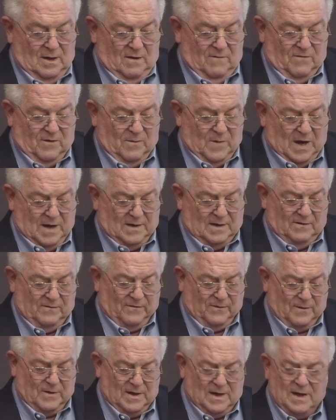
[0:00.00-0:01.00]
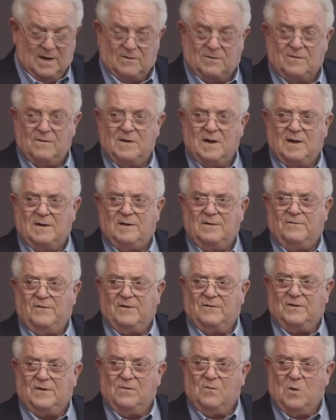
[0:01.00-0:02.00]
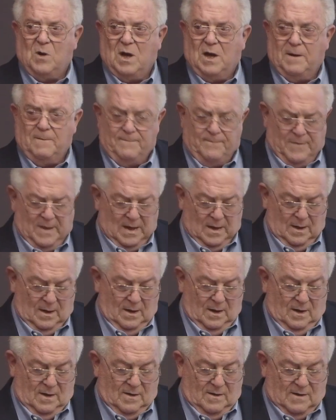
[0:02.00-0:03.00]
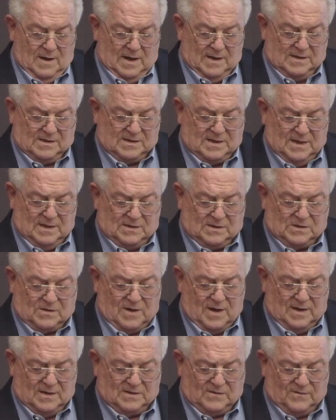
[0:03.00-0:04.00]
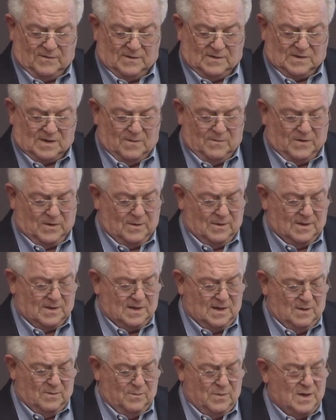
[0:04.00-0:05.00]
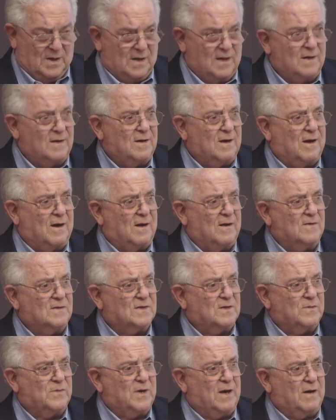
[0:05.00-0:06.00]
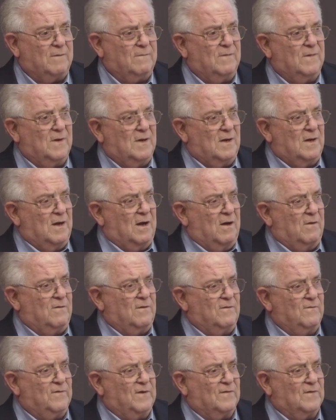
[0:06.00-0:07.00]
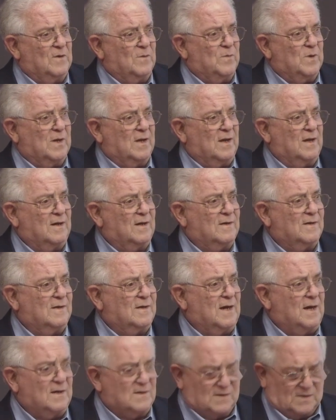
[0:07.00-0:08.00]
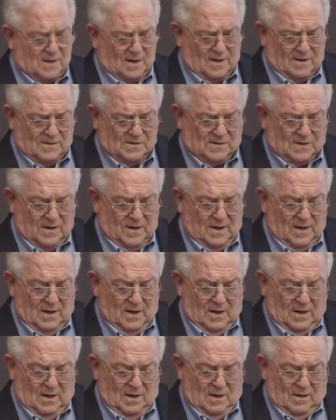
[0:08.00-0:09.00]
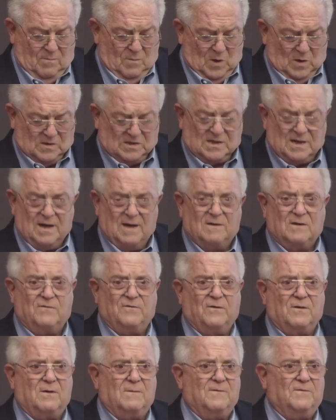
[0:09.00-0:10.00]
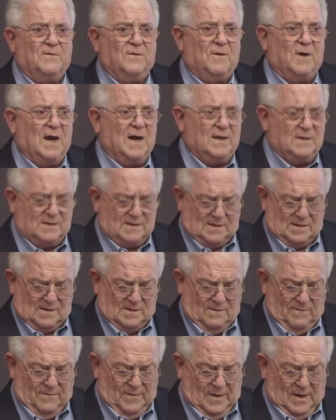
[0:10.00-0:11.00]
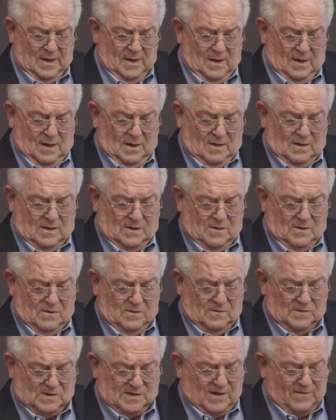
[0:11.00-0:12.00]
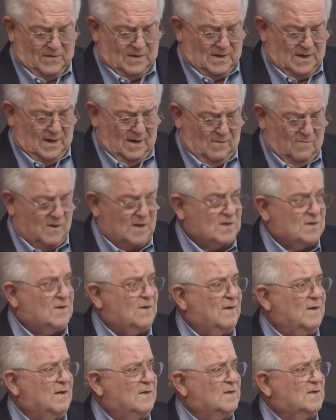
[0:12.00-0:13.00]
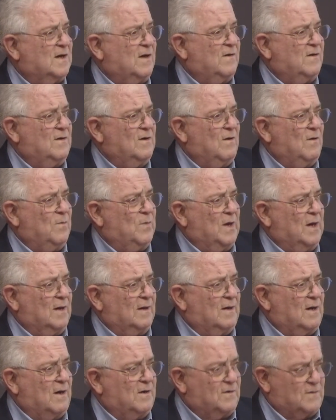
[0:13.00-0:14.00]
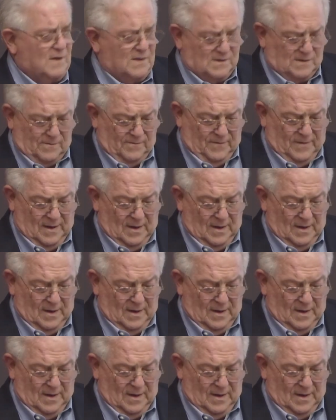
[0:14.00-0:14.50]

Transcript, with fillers: From 1948 through 1951, the United States transferred some $13 billion, about 150 billion in today's dollars, mostly in the form of grants, to 17 Western and Southern European countries.